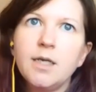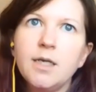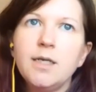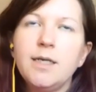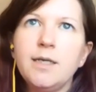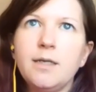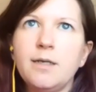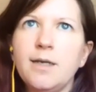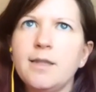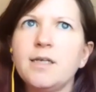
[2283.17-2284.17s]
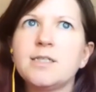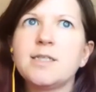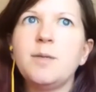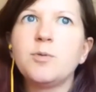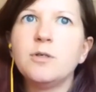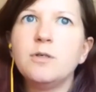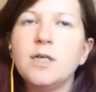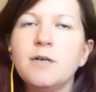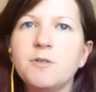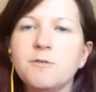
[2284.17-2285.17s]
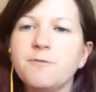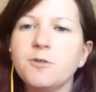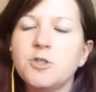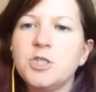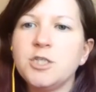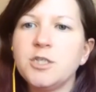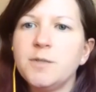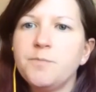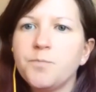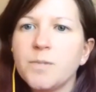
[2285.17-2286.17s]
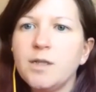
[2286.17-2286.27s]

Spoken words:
in, I think it's April of your first year,